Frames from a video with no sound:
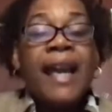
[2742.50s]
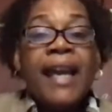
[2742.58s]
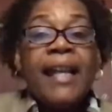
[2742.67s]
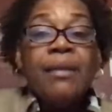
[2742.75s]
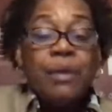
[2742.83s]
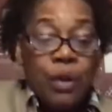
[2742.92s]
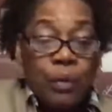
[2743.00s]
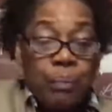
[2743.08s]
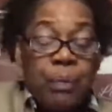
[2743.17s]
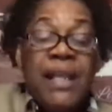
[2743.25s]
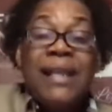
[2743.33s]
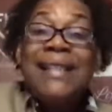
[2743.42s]
and
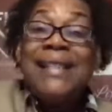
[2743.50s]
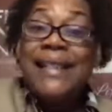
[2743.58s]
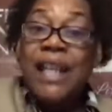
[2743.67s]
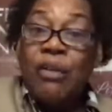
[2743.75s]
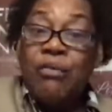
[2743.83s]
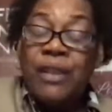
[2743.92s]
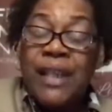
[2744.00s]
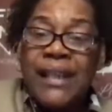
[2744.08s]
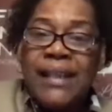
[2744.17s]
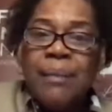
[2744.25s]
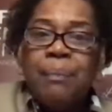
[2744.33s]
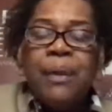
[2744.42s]
be self
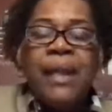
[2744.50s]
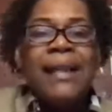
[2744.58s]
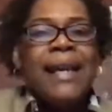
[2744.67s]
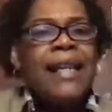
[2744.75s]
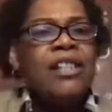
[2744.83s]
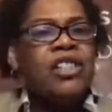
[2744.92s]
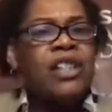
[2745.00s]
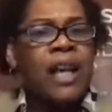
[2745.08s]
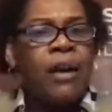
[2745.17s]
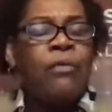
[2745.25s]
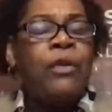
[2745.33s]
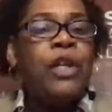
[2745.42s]
disciplined and
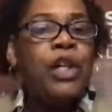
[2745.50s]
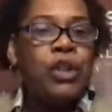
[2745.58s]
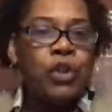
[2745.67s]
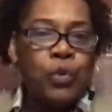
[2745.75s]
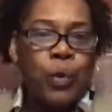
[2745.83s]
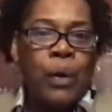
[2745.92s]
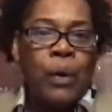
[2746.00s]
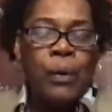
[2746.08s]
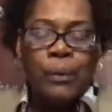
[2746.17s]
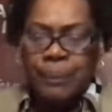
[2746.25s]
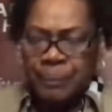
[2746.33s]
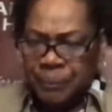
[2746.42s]
self
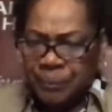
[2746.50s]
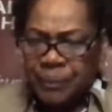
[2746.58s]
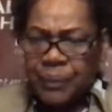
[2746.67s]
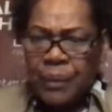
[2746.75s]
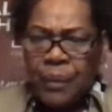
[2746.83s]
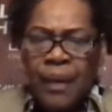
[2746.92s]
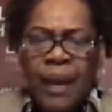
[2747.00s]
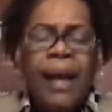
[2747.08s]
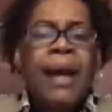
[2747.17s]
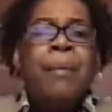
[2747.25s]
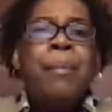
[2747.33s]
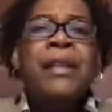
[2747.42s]
control.
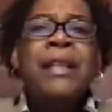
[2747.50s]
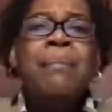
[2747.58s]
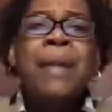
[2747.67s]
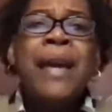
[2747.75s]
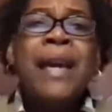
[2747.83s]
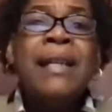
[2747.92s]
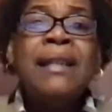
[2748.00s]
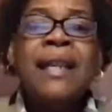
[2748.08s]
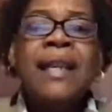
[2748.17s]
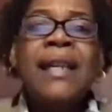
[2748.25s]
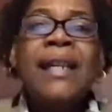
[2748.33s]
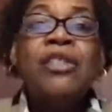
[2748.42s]
But the main
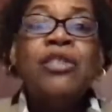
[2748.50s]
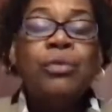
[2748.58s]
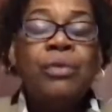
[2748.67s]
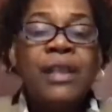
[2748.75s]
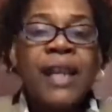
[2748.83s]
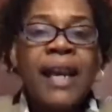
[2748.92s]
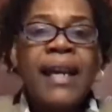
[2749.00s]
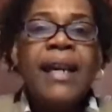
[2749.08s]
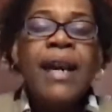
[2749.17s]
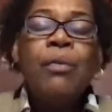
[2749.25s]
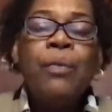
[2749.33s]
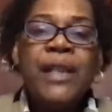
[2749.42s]
thing is to
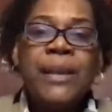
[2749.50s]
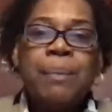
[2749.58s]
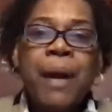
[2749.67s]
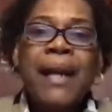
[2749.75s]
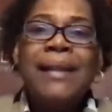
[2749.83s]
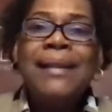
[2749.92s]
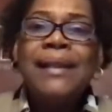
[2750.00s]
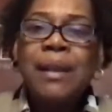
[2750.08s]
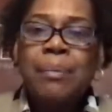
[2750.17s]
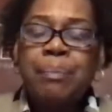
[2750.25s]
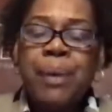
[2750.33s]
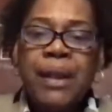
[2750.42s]
take
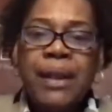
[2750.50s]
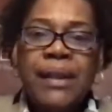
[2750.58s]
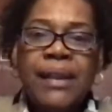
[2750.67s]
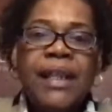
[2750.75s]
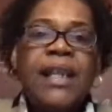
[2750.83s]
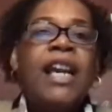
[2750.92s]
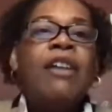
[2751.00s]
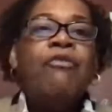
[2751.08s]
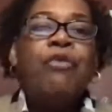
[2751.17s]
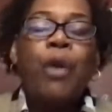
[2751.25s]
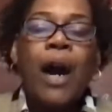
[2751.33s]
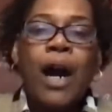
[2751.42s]
responsibility
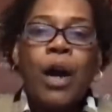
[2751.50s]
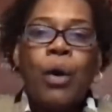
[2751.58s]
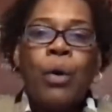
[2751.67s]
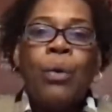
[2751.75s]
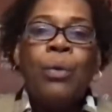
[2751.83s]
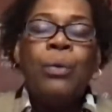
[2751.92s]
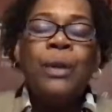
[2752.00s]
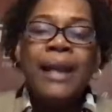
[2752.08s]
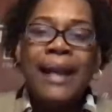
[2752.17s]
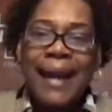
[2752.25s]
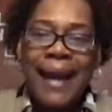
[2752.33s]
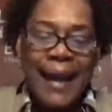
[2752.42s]
for our own
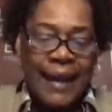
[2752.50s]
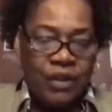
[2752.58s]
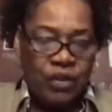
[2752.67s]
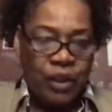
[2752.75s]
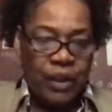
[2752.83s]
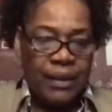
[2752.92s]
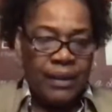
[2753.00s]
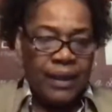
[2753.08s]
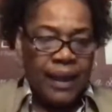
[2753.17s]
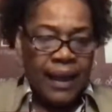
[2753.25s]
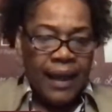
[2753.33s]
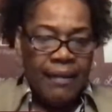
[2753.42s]
actions.
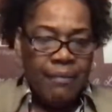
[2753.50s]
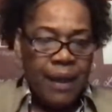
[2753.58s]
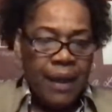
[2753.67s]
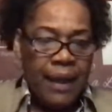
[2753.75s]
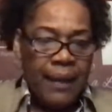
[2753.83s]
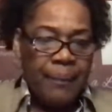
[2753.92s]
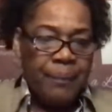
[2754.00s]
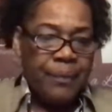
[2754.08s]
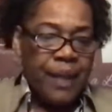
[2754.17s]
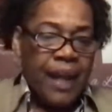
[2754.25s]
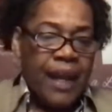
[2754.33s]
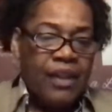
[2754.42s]
Amen.
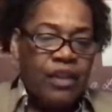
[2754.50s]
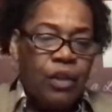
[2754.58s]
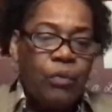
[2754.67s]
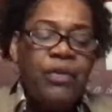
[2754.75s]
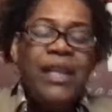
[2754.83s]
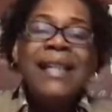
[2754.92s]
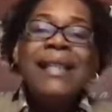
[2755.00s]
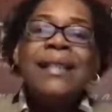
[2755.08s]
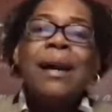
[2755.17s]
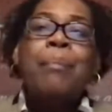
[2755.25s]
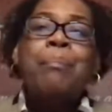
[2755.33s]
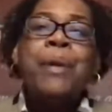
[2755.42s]
And so
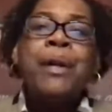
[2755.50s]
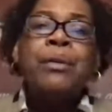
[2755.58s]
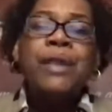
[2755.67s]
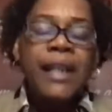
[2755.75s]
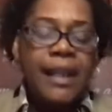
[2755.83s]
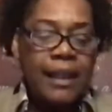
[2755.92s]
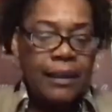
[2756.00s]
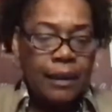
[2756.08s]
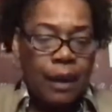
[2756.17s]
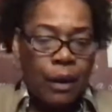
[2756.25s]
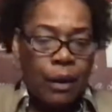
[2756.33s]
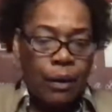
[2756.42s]
these are built
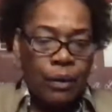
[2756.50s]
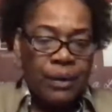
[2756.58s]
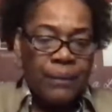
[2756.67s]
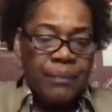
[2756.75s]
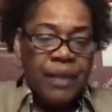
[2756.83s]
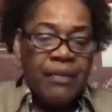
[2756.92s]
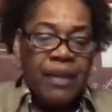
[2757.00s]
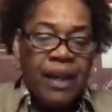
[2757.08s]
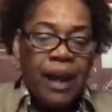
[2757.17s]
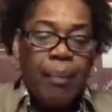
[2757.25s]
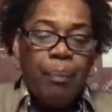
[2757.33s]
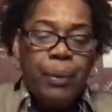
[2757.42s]
in laws
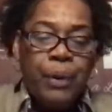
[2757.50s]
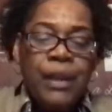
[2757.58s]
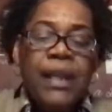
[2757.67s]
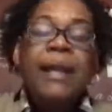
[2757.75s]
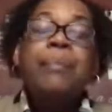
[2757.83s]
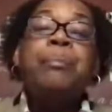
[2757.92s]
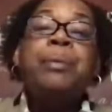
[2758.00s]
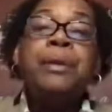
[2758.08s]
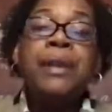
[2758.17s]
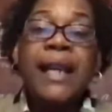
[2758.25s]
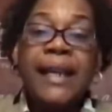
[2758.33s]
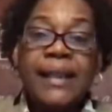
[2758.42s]
that are put in
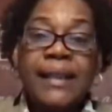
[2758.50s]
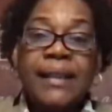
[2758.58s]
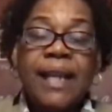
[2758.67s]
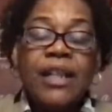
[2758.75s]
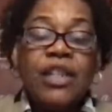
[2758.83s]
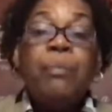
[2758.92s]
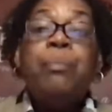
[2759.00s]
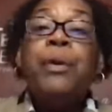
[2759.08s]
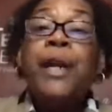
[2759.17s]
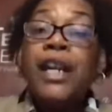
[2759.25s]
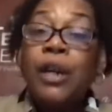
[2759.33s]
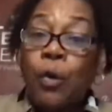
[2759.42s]
place to
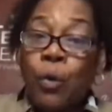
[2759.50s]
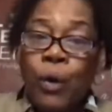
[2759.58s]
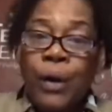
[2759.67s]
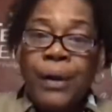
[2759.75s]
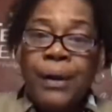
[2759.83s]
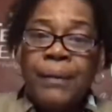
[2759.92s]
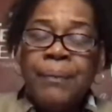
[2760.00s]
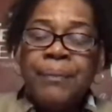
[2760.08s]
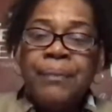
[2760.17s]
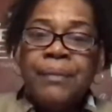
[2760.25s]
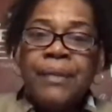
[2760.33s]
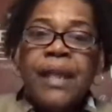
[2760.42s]
bring order,
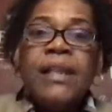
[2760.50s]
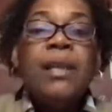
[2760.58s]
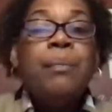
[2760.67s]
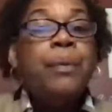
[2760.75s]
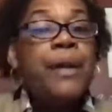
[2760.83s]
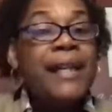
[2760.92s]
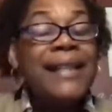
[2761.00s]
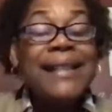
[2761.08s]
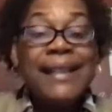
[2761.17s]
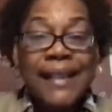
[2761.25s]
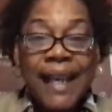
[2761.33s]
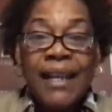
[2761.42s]
to bring
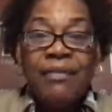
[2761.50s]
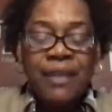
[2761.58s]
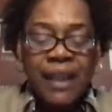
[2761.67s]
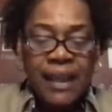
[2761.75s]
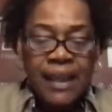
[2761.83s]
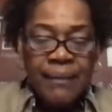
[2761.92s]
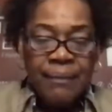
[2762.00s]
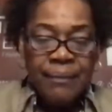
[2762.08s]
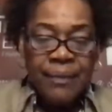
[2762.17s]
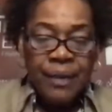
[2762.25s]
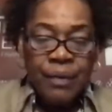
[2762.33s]
safety,